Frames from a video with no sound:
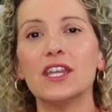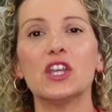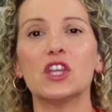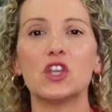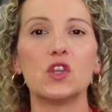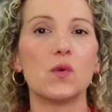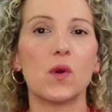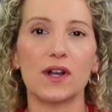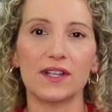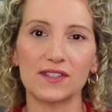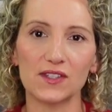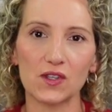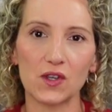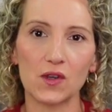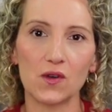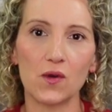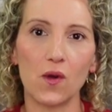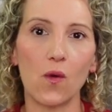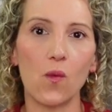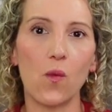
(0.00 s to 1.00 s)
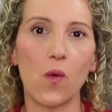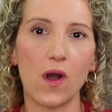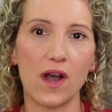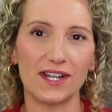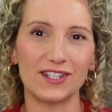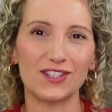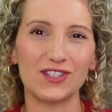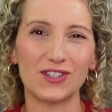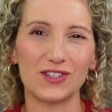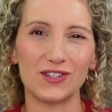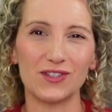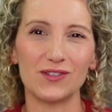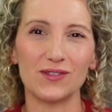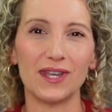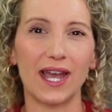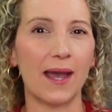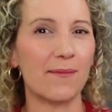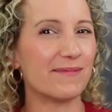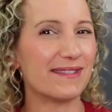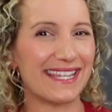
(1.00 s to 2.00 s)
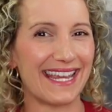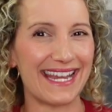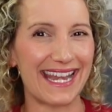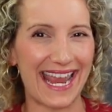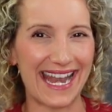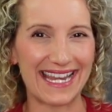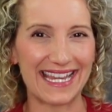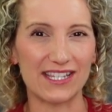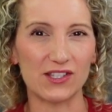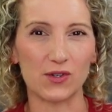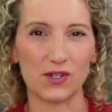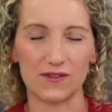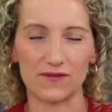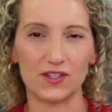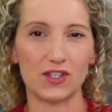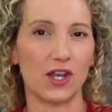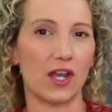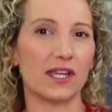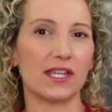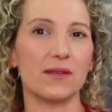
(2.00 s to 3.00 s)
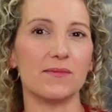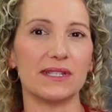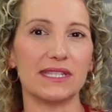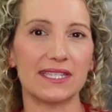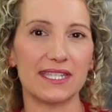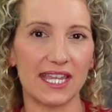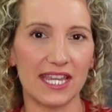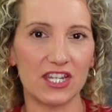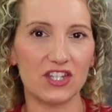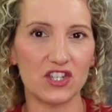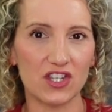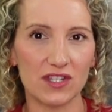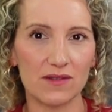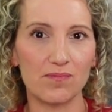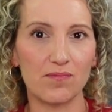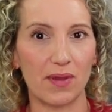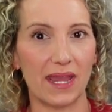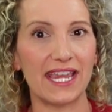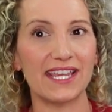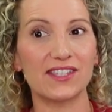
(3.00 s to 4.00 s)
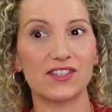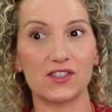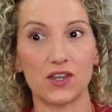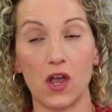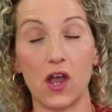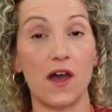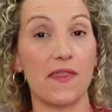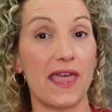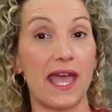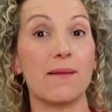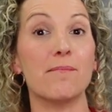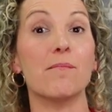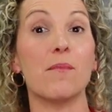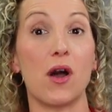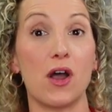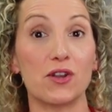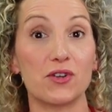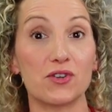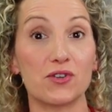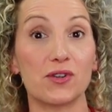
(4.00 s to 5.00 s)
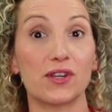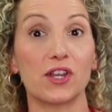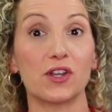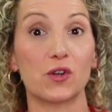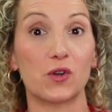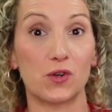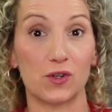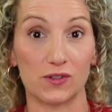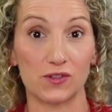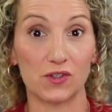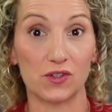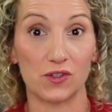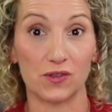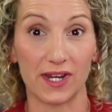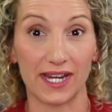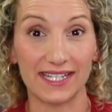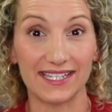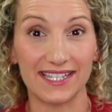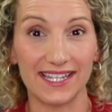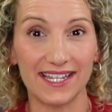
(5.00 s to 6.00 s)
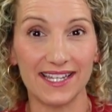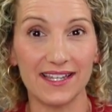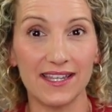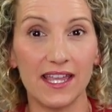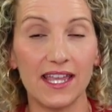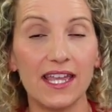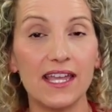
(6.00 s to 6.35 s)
You also want to update any sort of documentation based on that monitoring and course correcting.